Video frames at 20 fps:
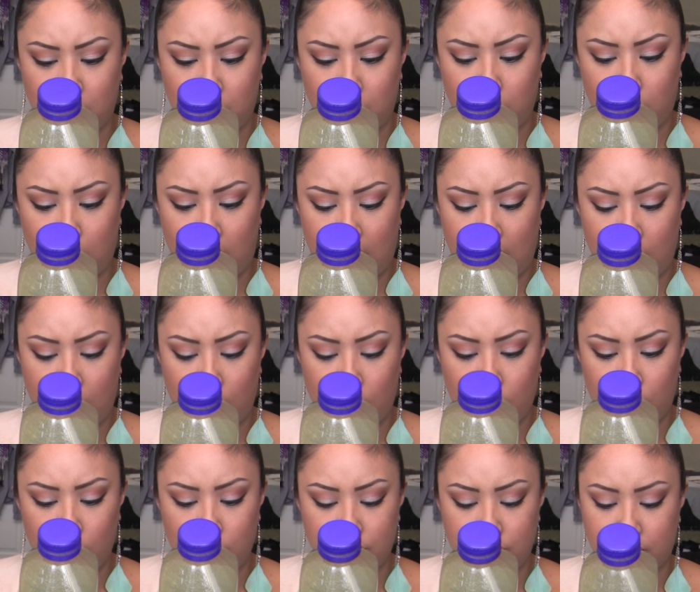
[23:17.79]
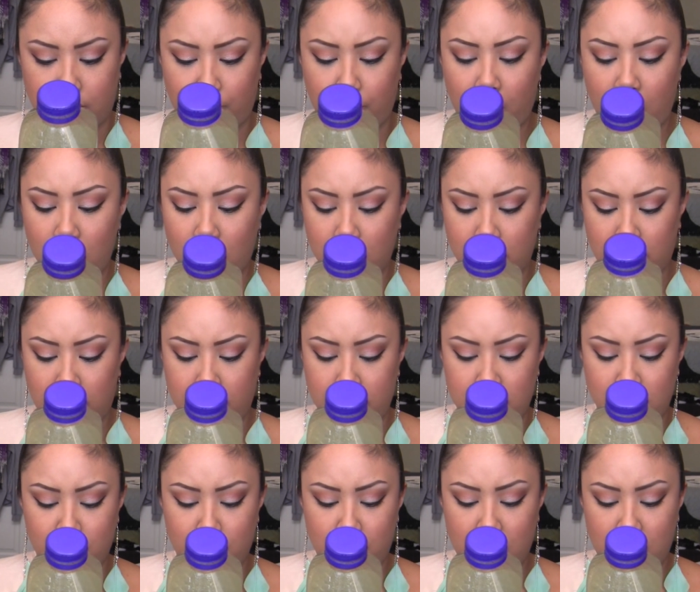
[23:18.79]
wow, there's like broccoli,
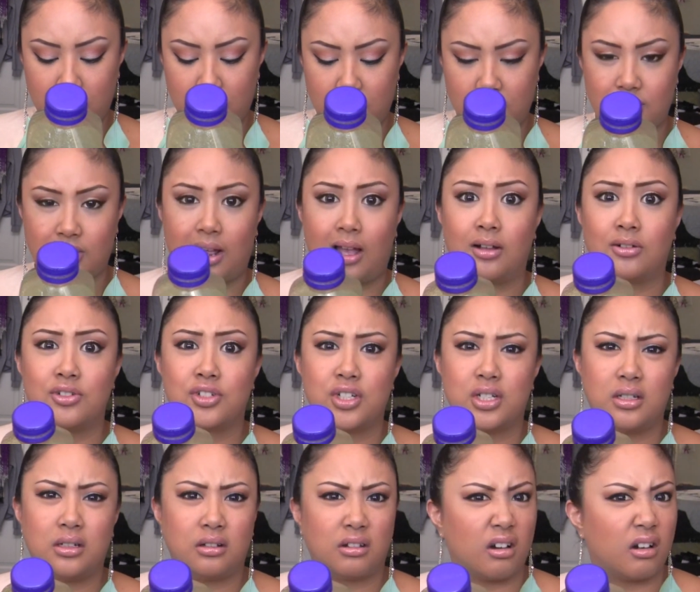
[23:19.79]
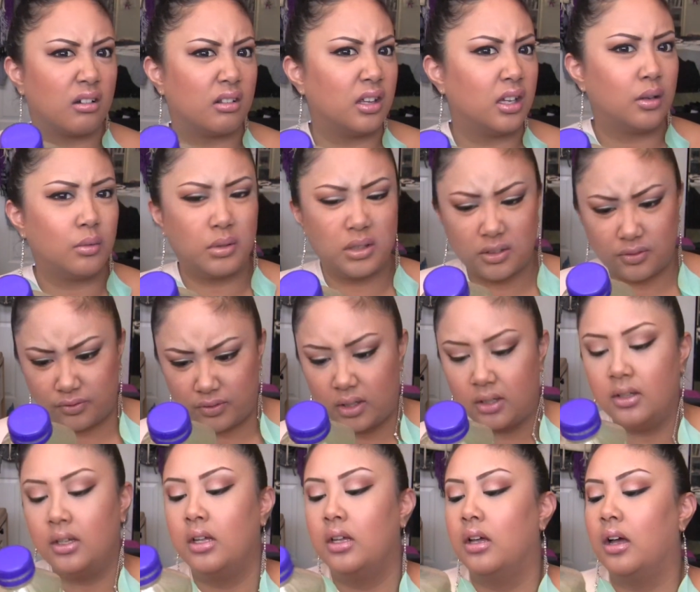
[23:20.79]
spinach, algae, garlic, what the
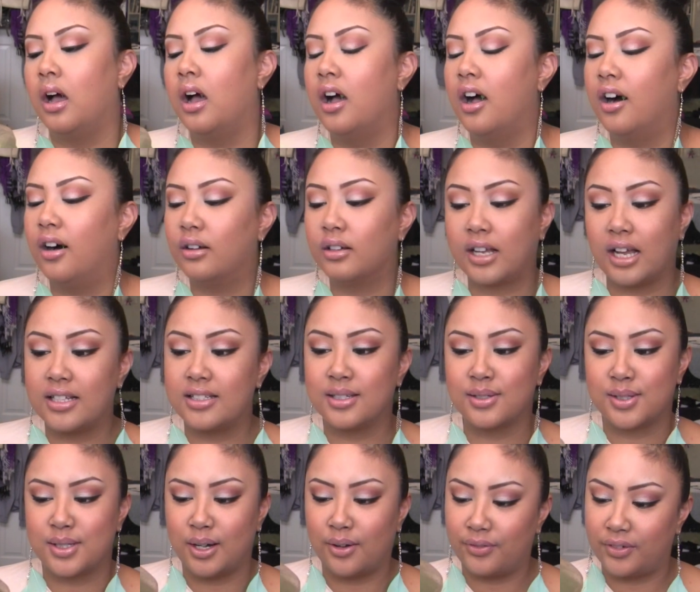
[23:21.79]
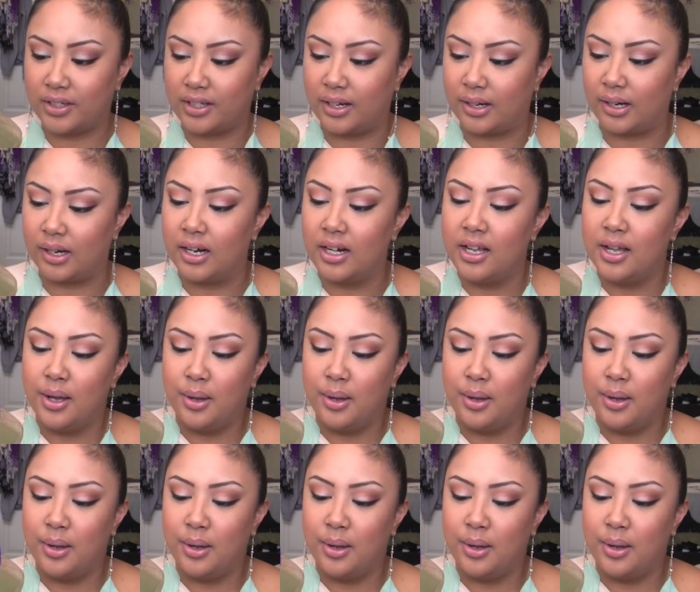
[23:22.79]
f all kinds of stuff in here.